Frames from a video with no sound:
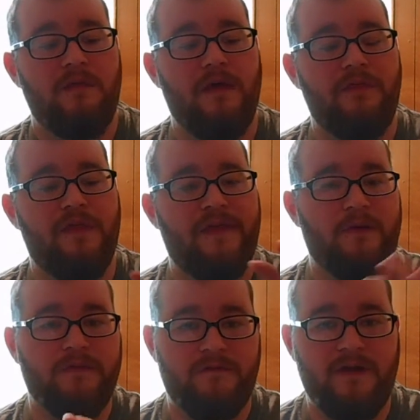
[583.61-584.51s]
The
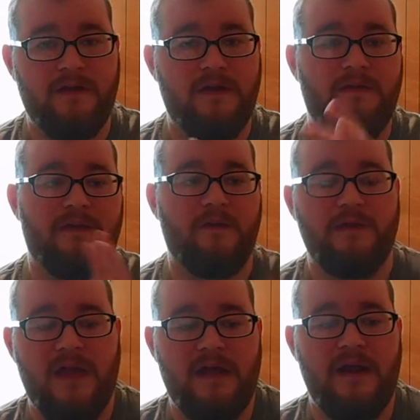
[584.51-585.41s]
thing with the Vita Vita and the thing with
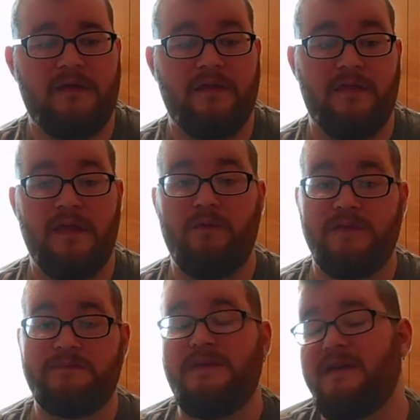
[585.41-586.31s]
the handheld and the thing with
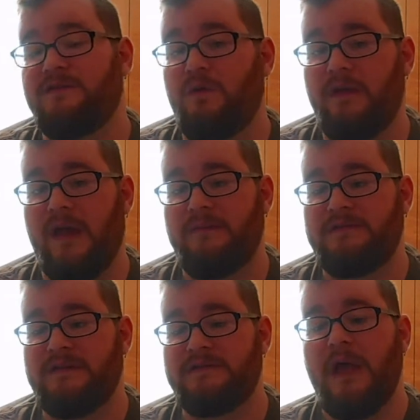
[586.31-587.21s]
these PS1
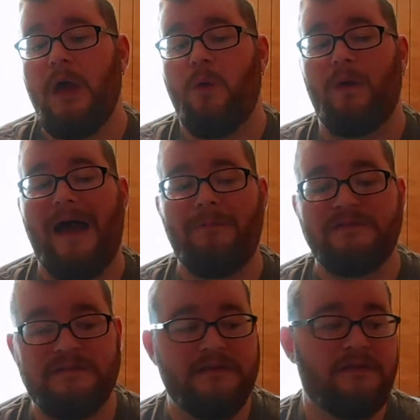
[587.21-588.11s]
games is, when I
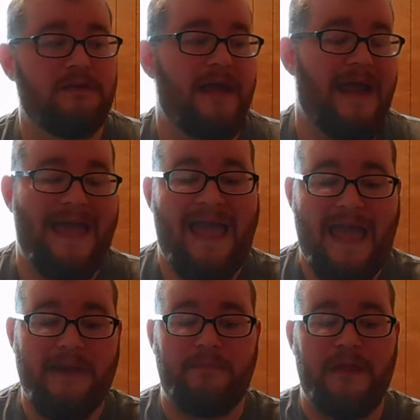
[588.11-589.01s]
was little and I
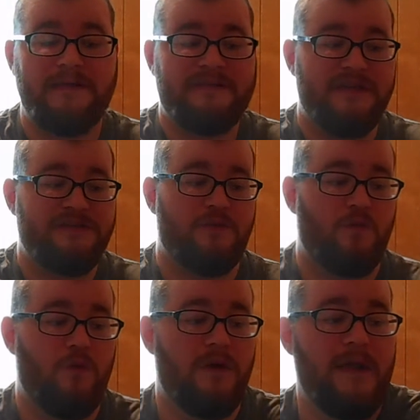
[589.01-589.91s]
had a
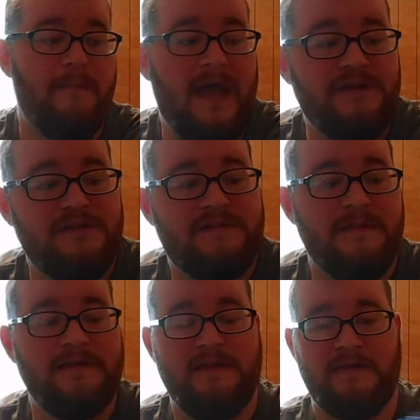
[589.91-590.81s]
PlayStation 1, imagine
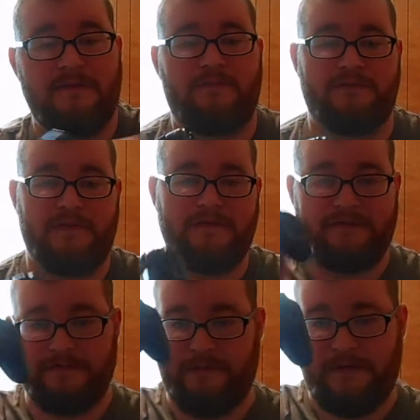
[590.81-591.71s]
me, pretend this
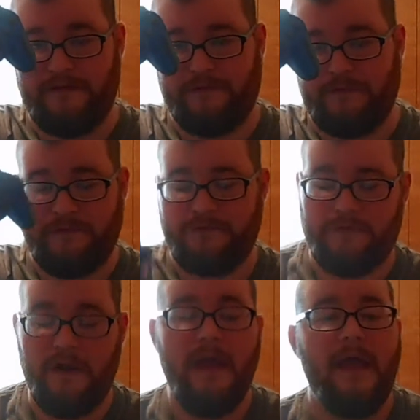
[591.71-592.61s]
is a PS1
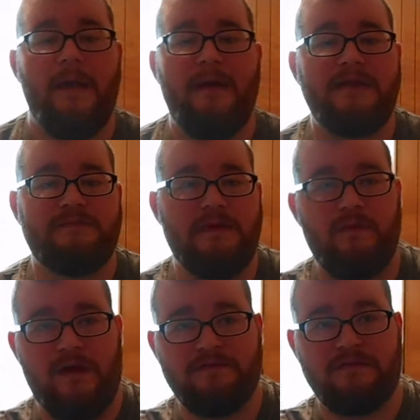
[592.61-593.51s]
controller. Imagine me
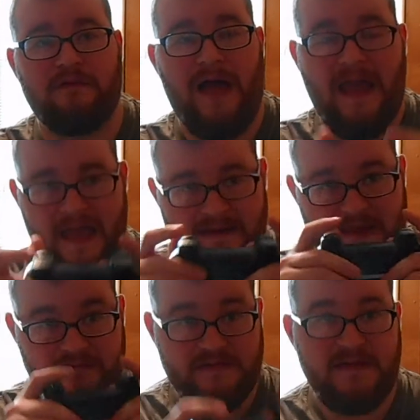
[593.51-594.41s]
when I was little, I had to
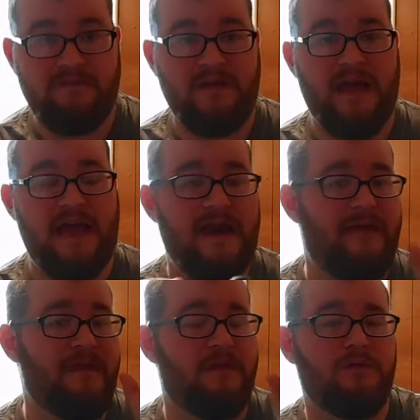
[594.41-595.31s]
have a TV, I had to
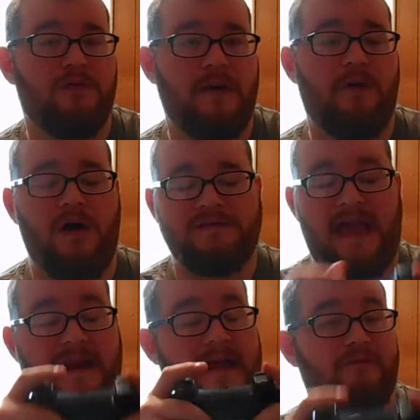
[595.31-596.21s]
have that little gray box, I
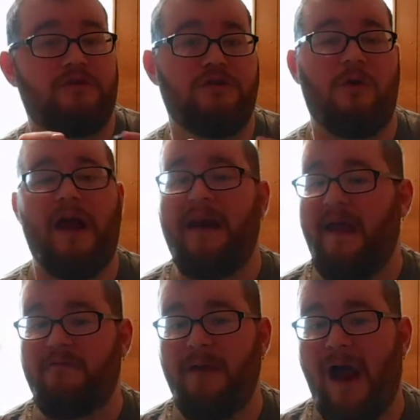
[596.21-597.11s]
had to have a controller, I had to
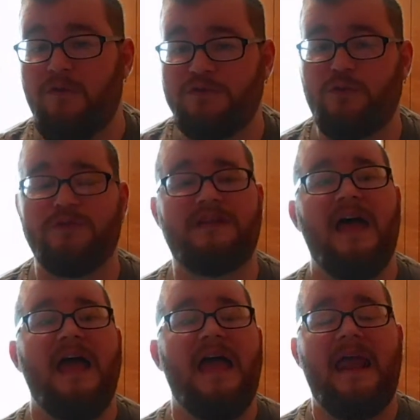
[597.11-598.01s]
have a power source,
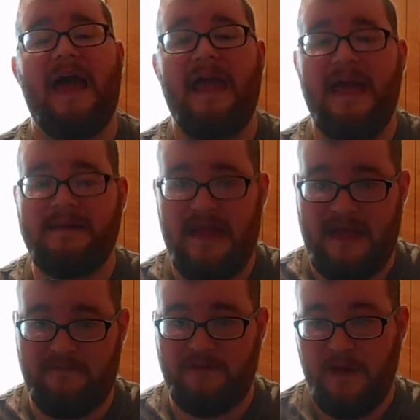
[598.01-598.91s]
and I had to
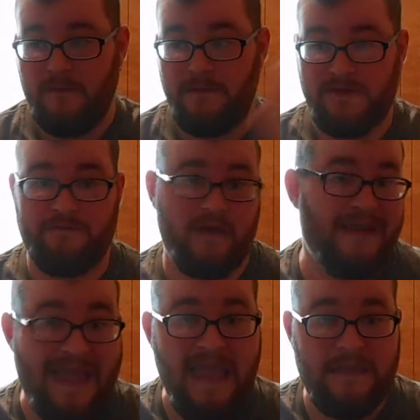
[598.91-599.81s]
have the different
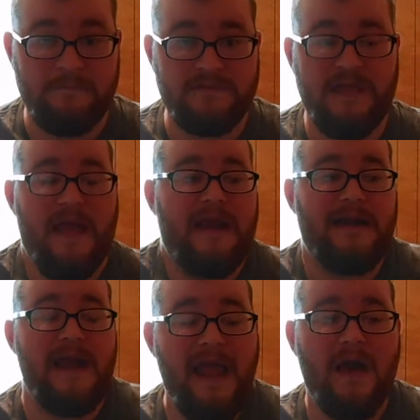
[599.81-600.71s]
games.
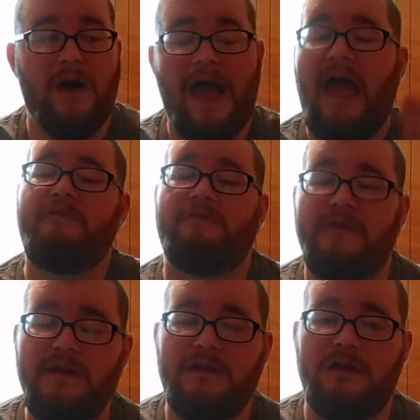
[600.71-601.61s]
Now I have a
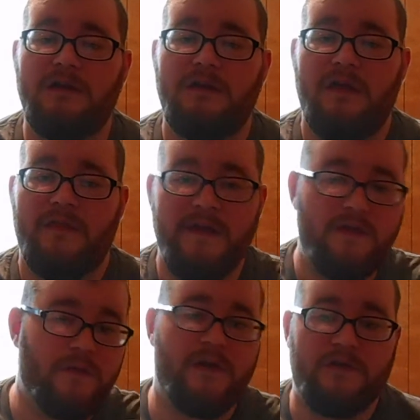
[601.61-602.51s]
Vita. Thank
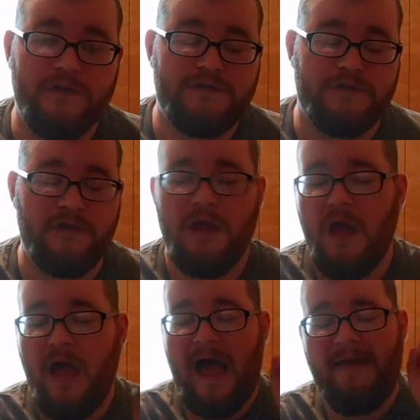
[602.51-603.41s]
you again, Christian.
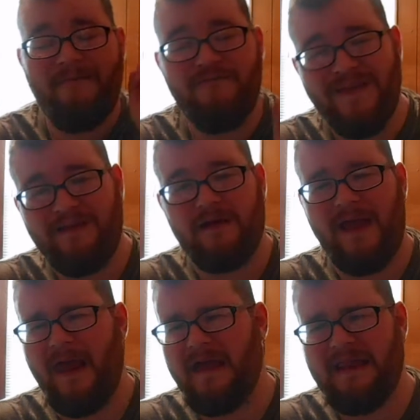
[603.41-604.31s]
I have a
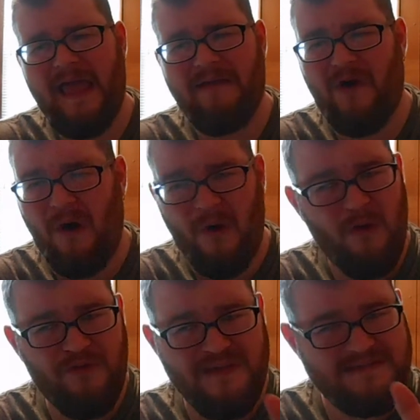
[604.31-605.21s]
Vita, and I can have
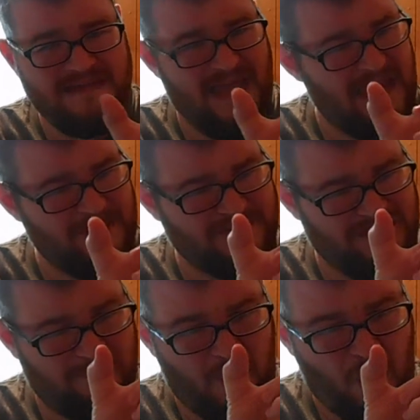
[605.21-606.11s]
all these games
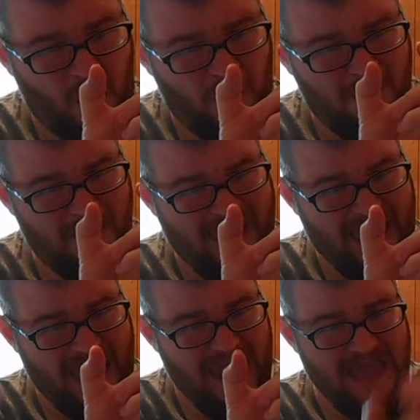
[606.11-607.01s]
in the palm of my
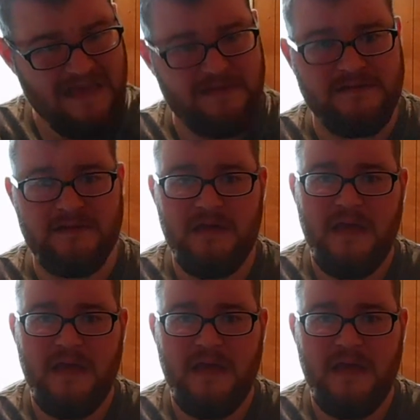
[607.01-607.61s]
hand.